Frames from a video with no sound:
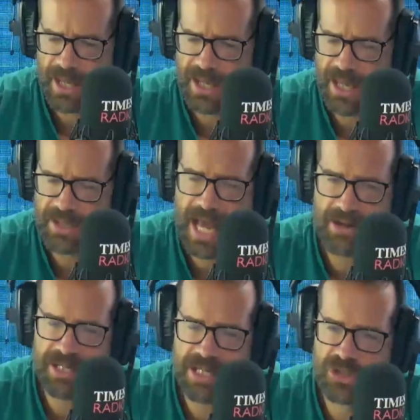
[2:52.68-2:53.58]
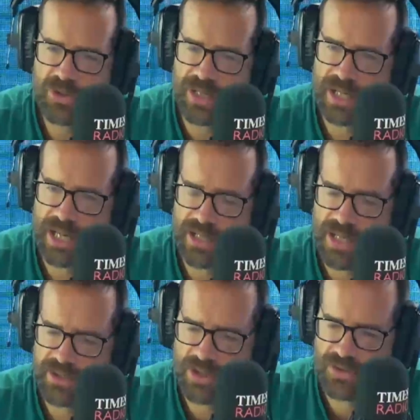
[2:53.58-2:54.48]
And so how did it do then
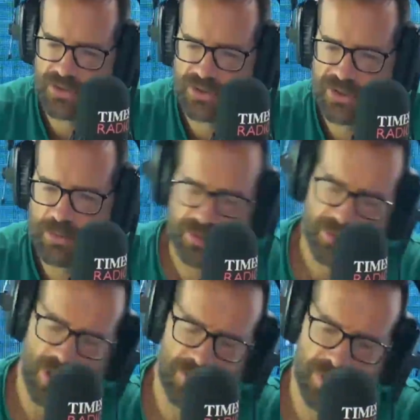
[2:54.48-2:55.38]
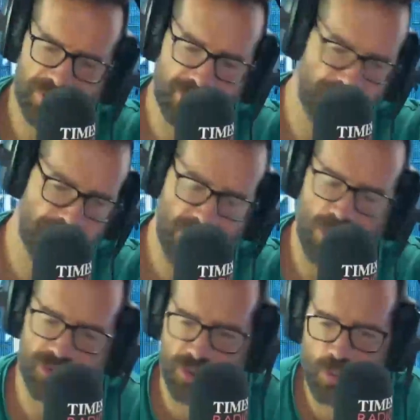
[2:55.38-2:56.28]
as a console? Because there was
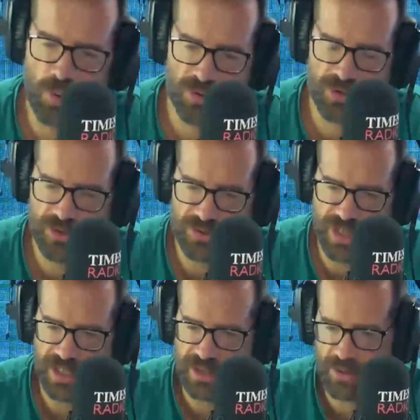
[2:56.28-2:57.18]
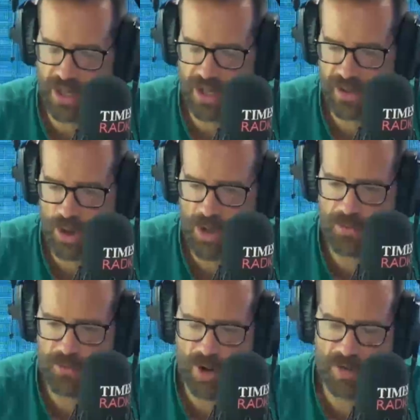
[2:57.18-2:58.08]
console wars, as you say. There
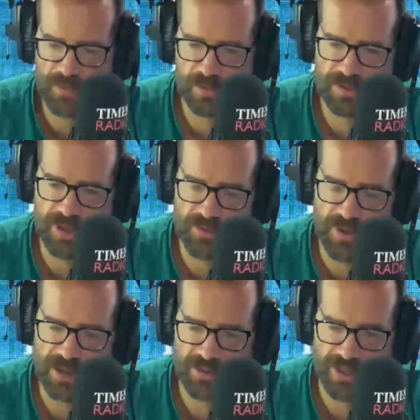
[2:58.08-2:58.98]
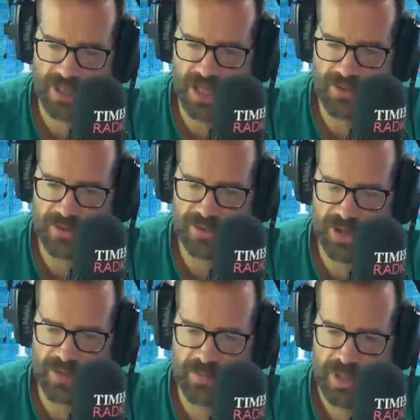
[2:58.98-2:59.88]
were other rivals around at
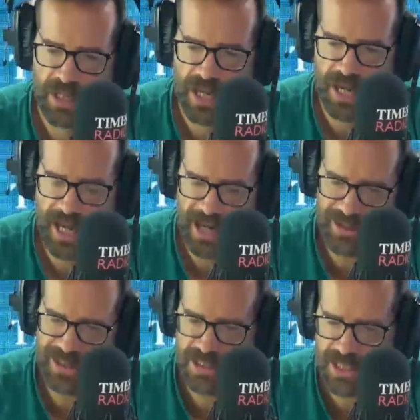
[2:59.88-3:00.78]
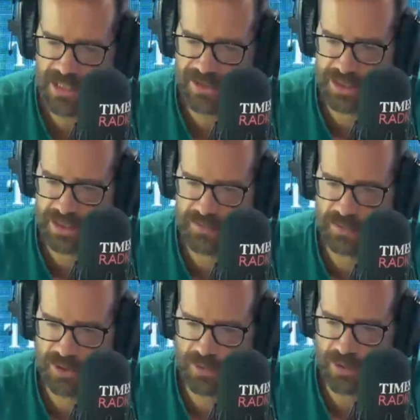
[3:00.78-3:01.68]
the time. How did Nintendo
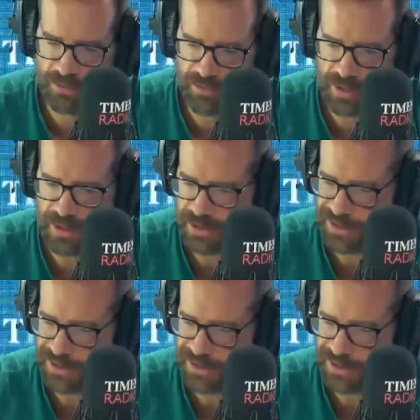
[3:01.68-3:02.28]
64 do when it was